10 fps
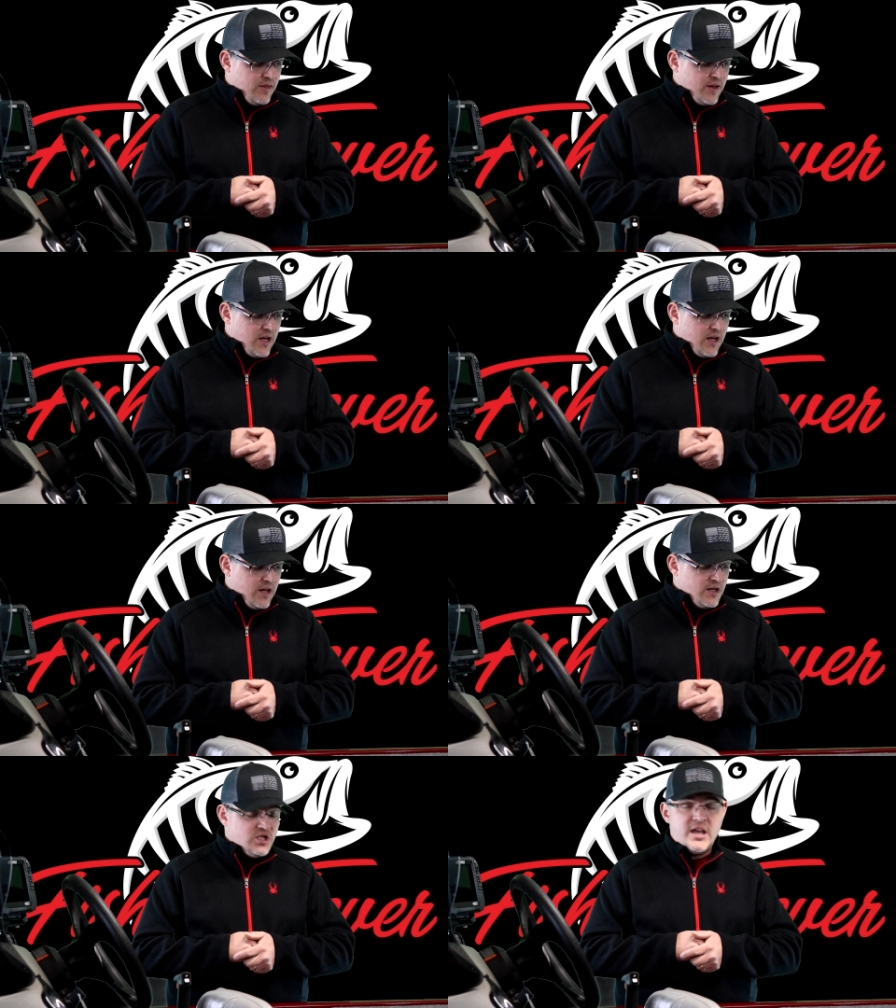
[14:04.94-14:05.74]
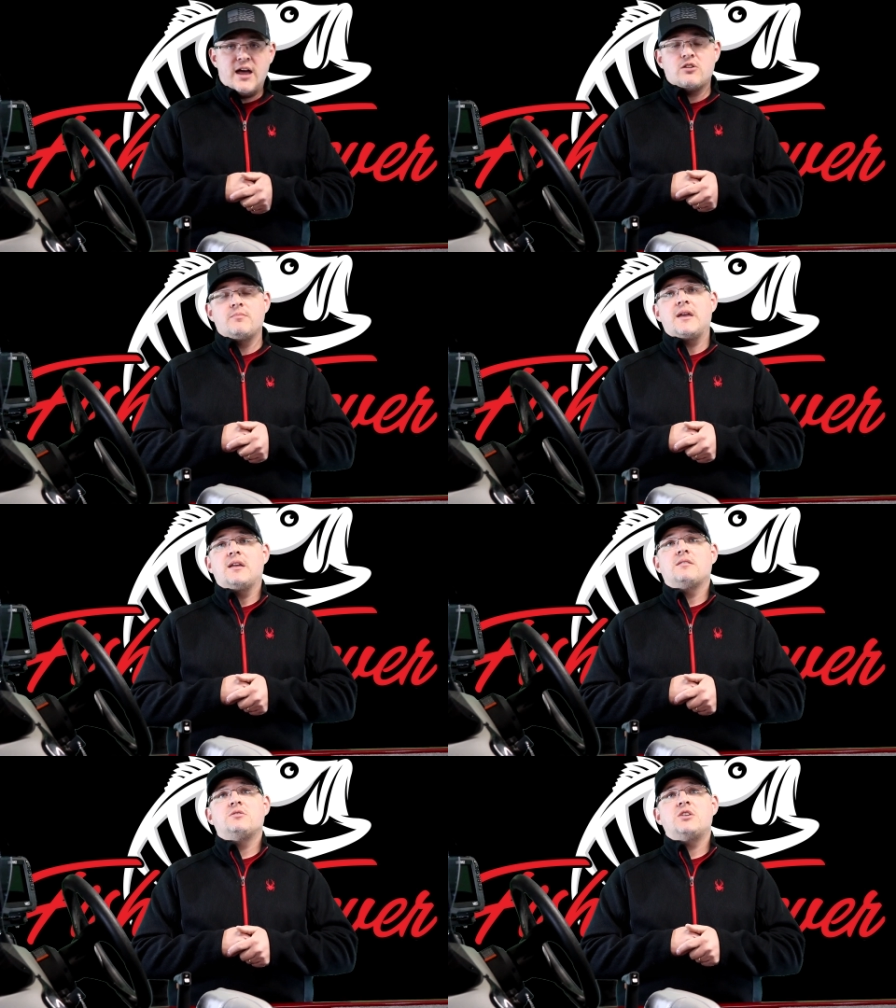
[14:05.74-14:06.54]
The
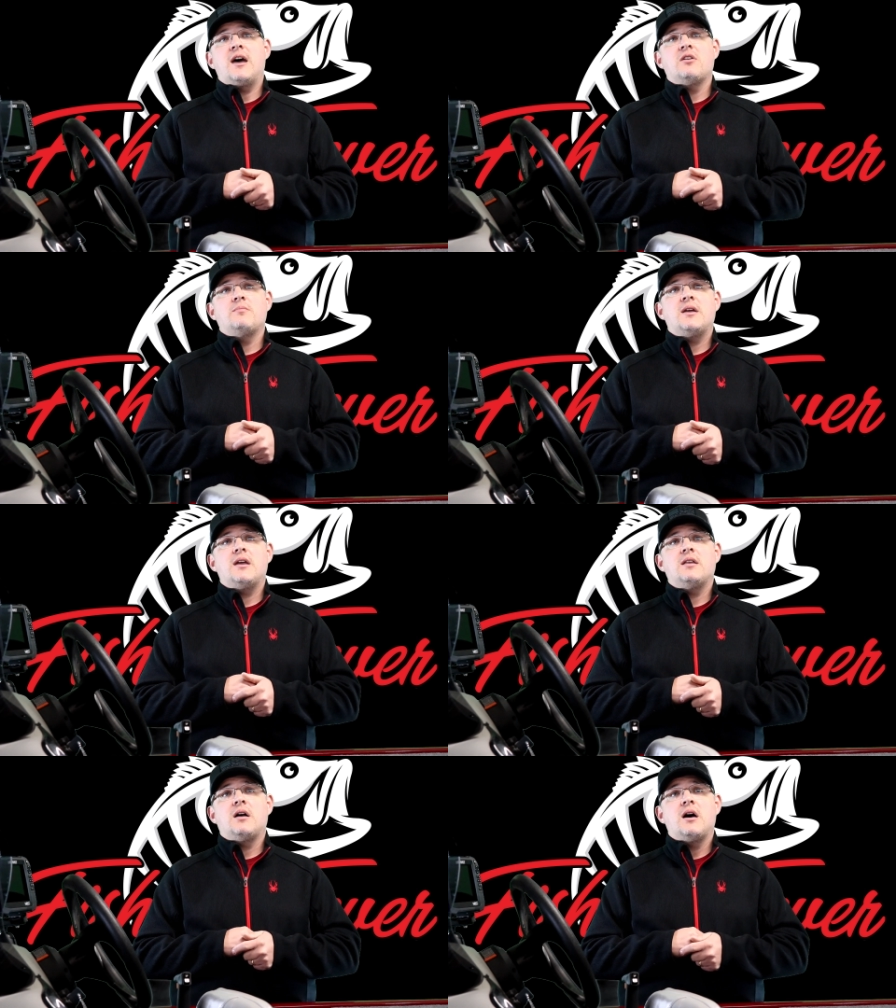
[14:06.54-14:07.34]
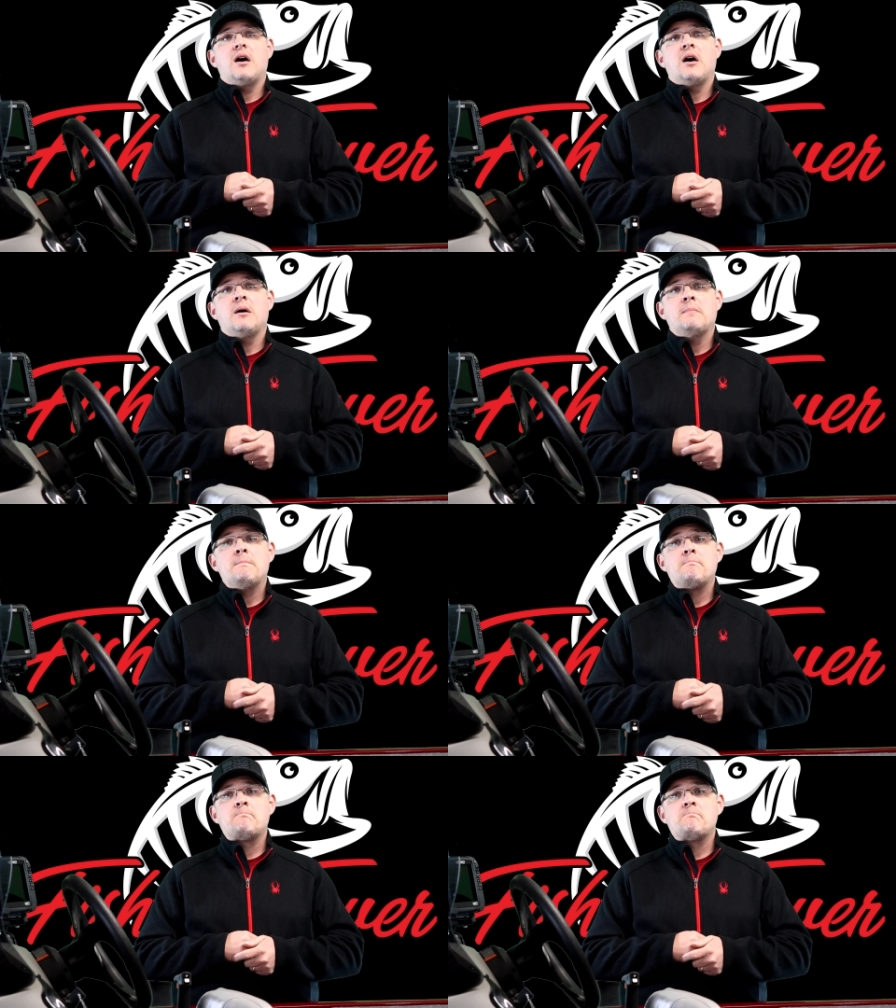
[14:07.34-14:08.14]
Chatterbait.
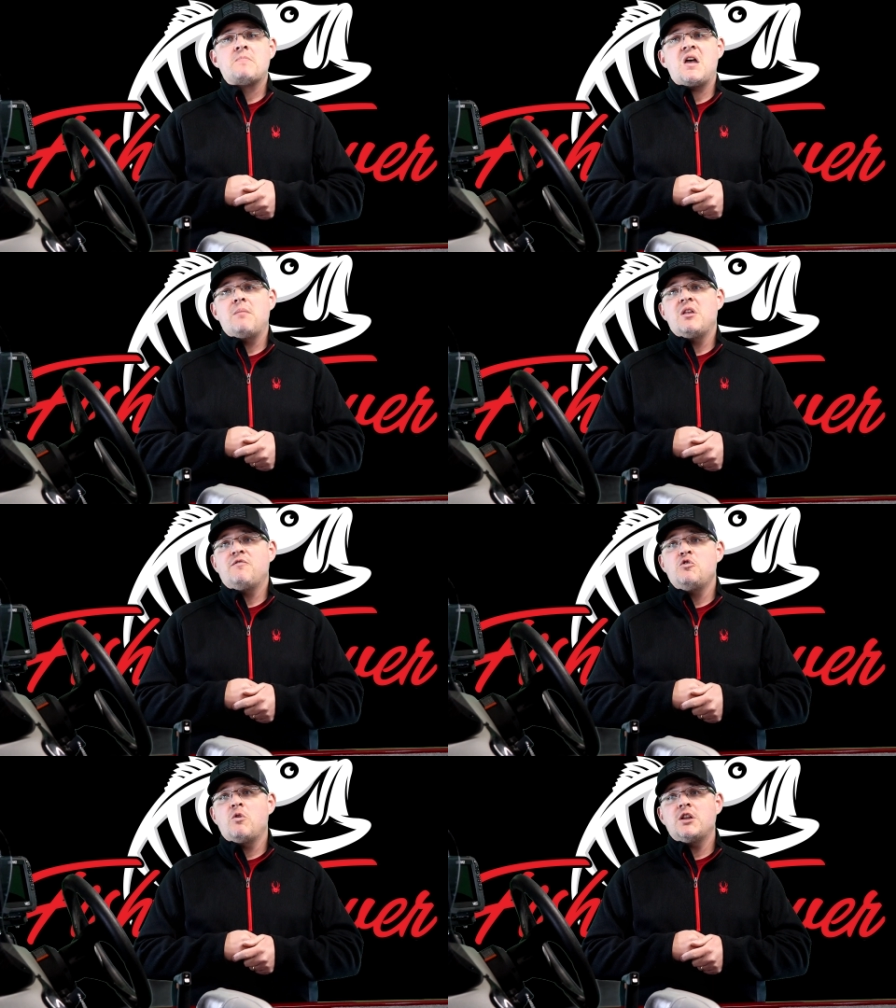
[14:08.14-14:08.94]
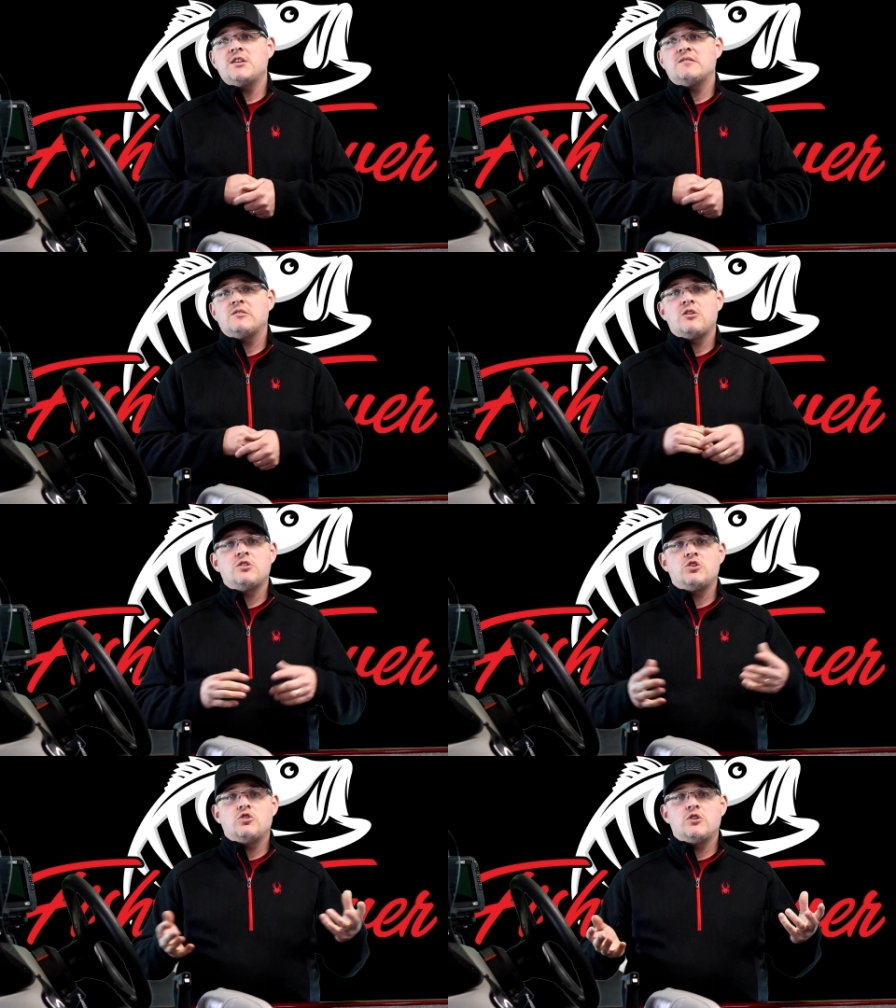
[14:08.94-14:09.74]
I mean, if you want to get
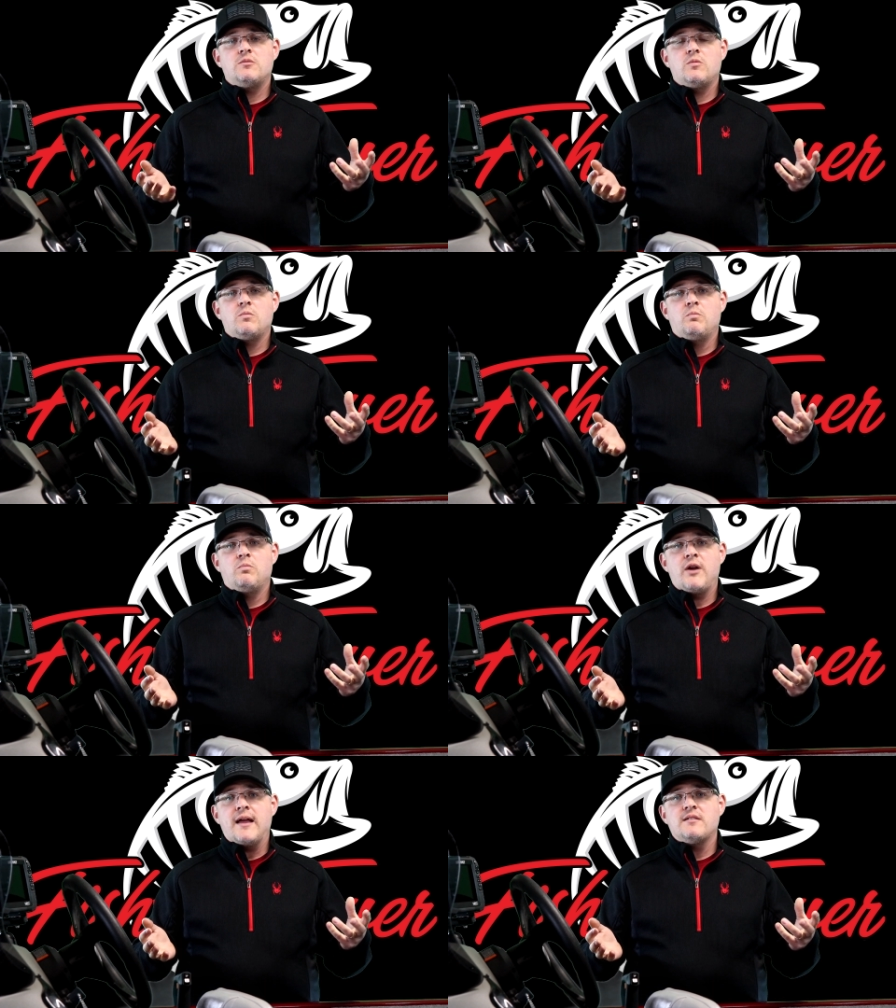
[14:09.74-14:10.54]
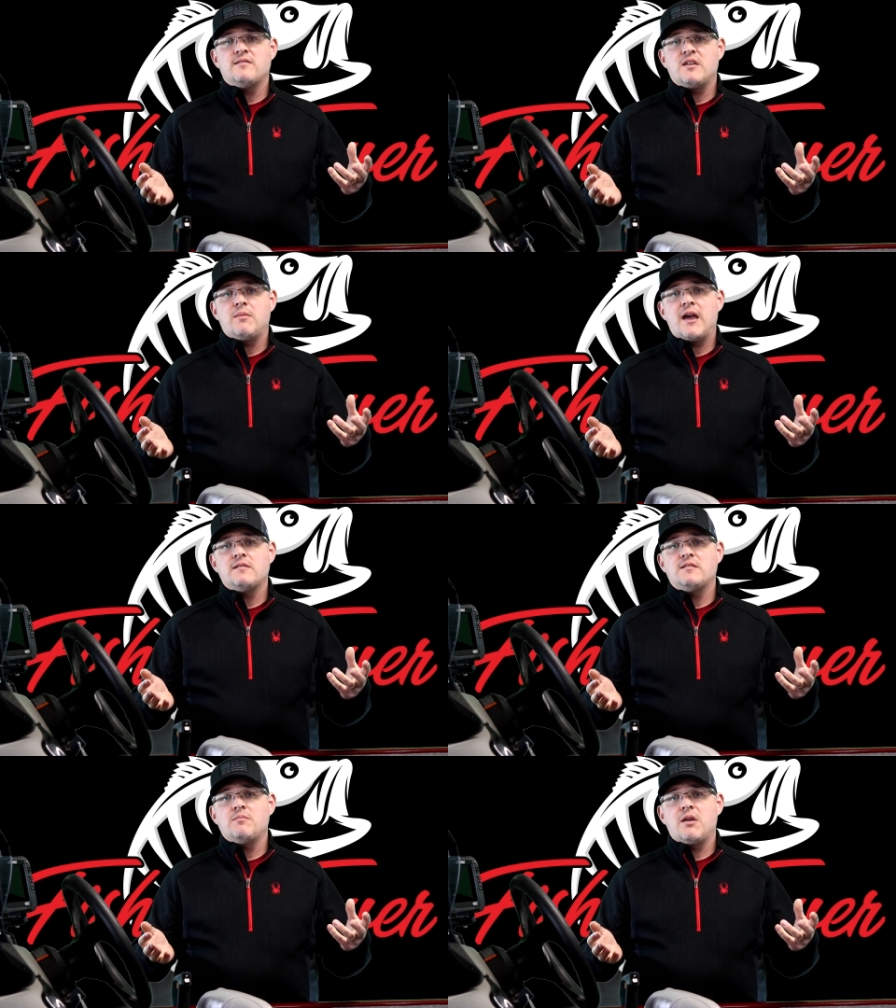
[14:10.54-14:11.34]
started, a good brand is Z-Man.
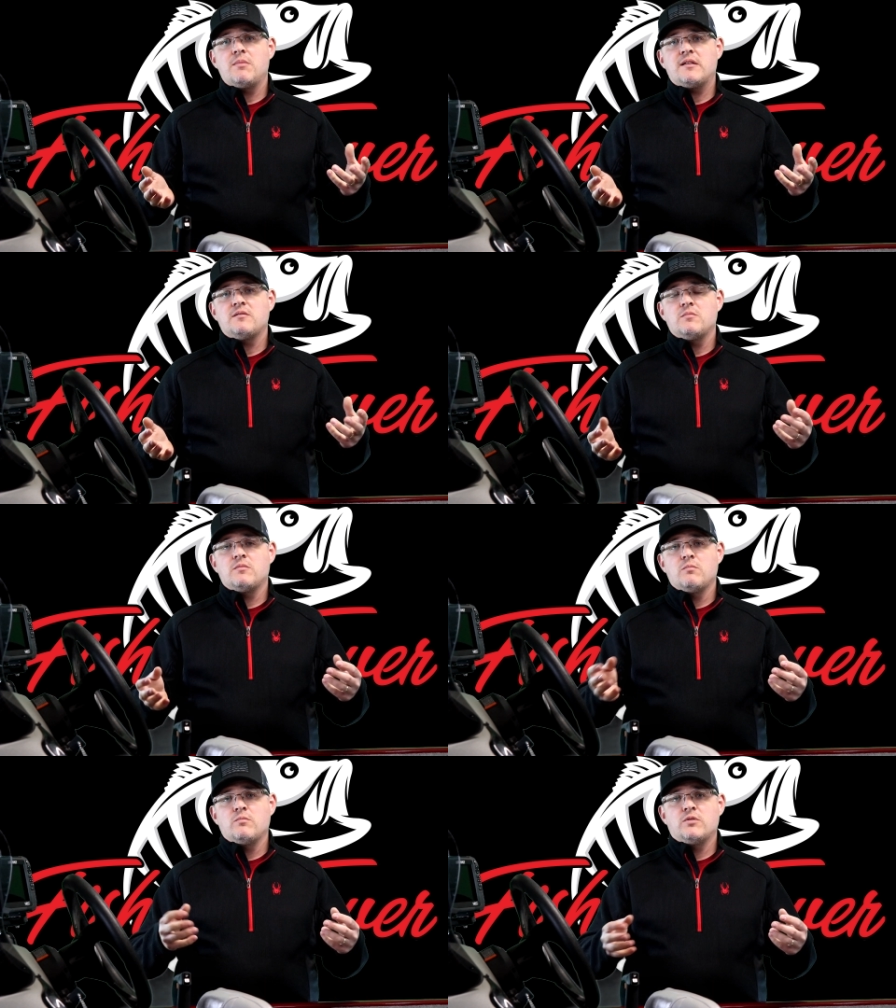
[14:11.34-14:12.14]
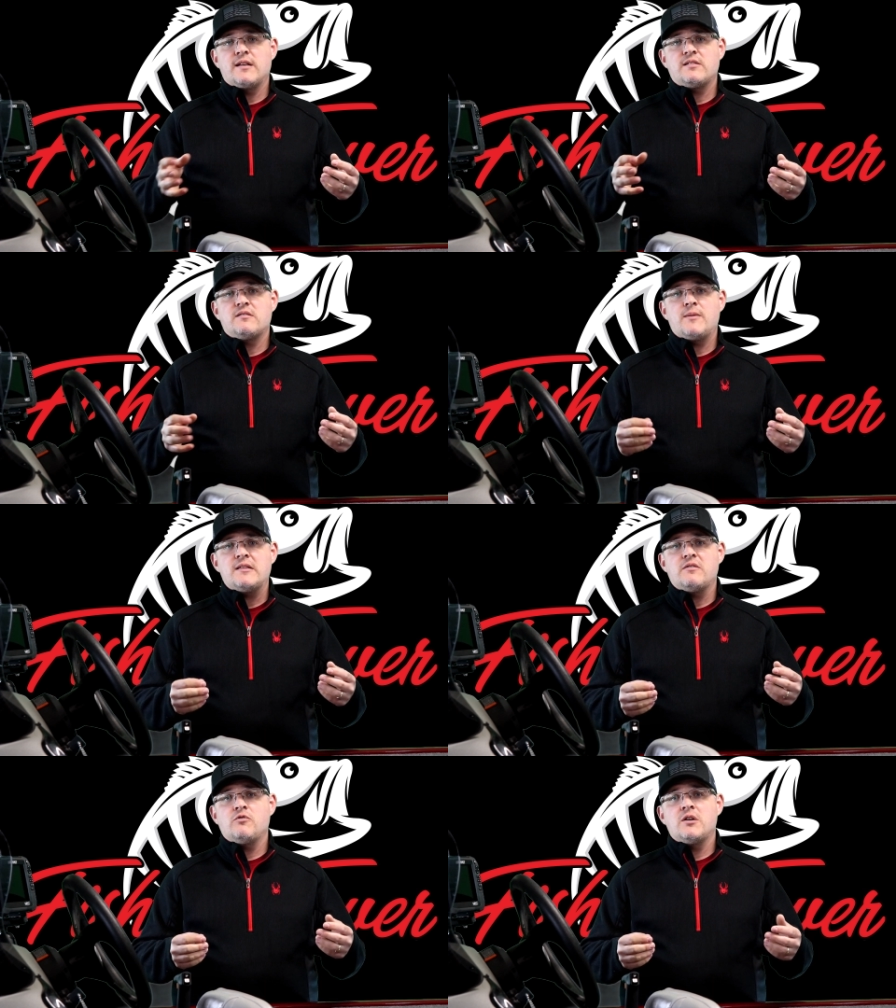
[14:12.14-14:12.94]
Z-Man makes some less
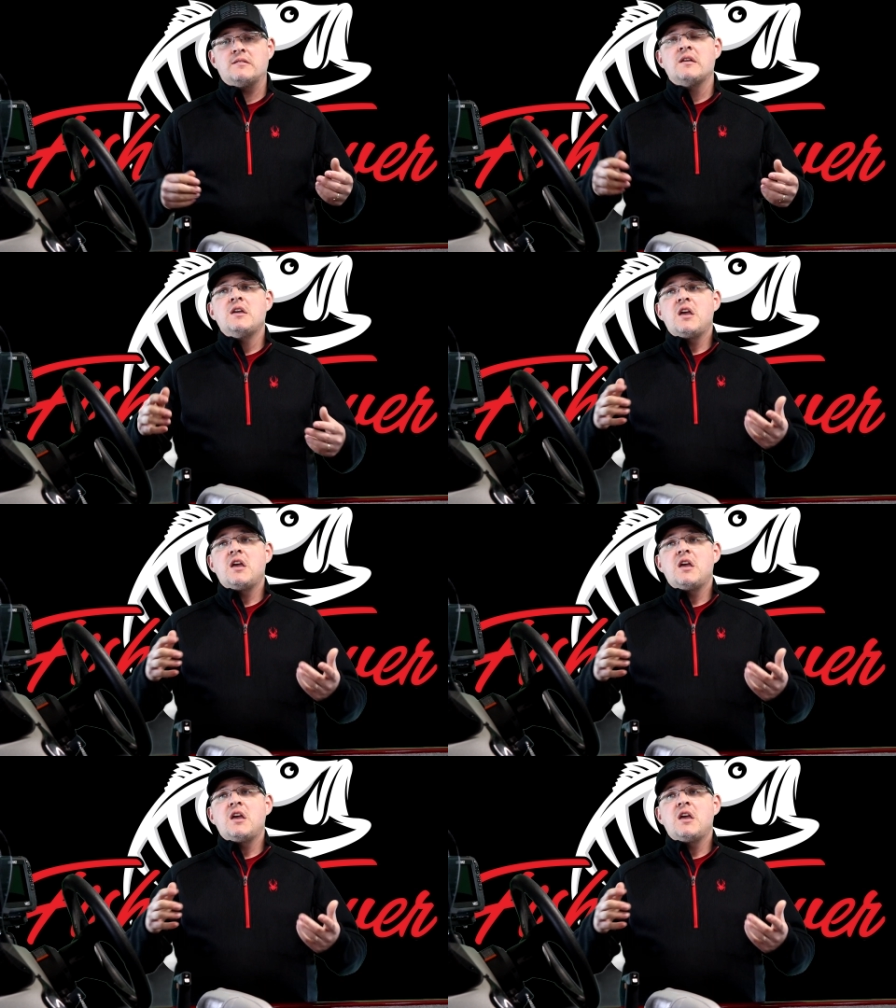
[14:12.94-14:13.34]
expensive ones.